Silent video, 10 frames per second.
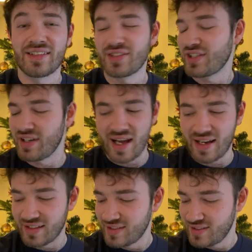Such a
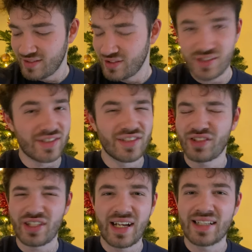nice, just
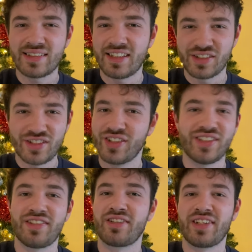such a nice little
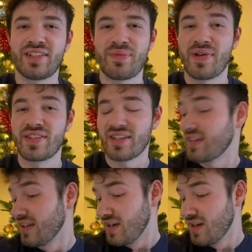touch to Christmas. And